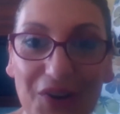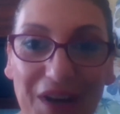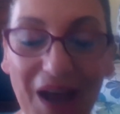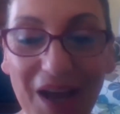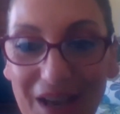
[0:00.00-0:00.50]

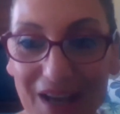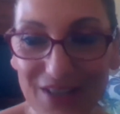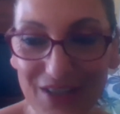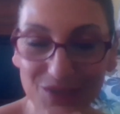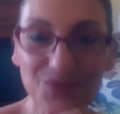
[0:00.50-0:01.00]
Now, I
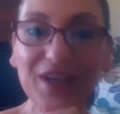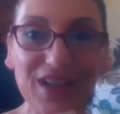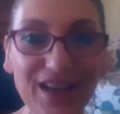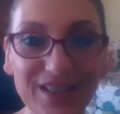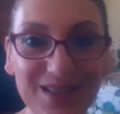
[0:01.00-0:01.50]
just
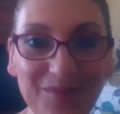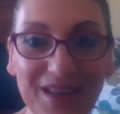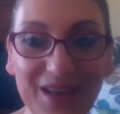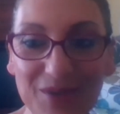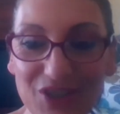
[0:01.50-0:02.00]
realized something
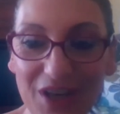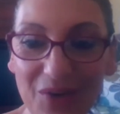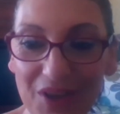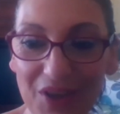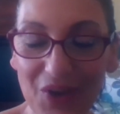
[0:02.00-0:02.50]
I'm going to share
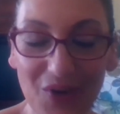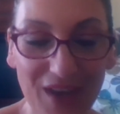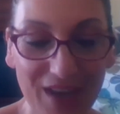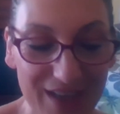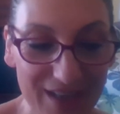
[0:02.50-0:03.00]
with you
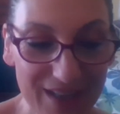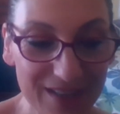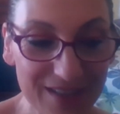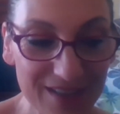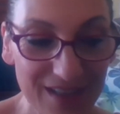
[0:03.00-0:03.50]

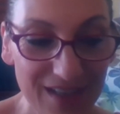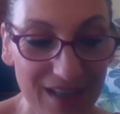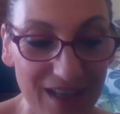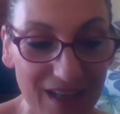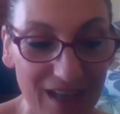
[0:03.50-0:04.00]
is
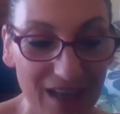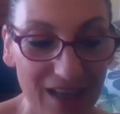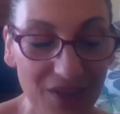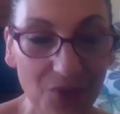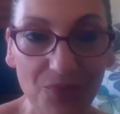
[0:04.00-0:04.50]

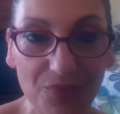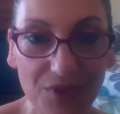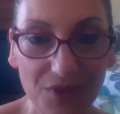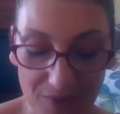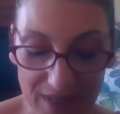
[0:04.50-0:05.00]

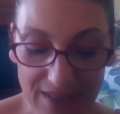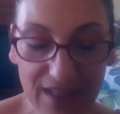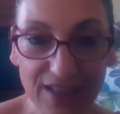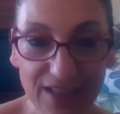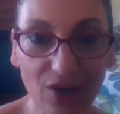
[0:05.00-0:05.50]
the reason
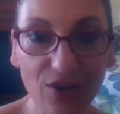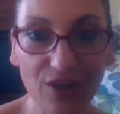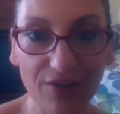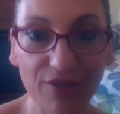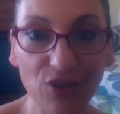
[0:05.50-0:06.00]
I started
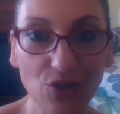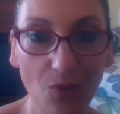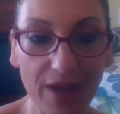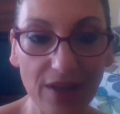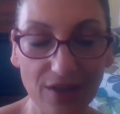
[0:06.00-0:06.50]
a virtual
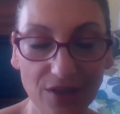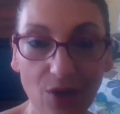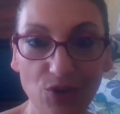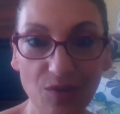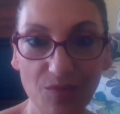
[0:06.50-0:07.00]
weight loss
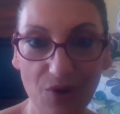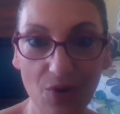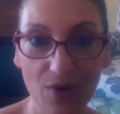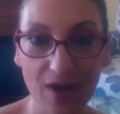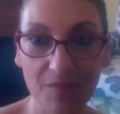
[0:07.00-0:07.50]
coaching
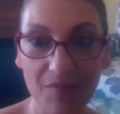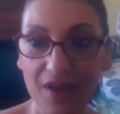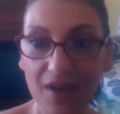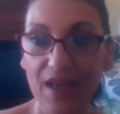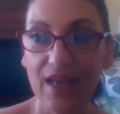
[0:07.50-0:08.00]
program
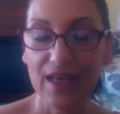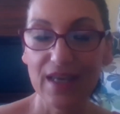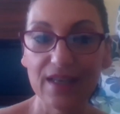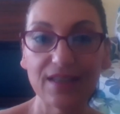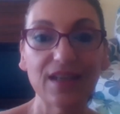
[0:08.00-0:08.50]

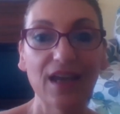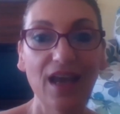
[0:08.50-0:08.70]
is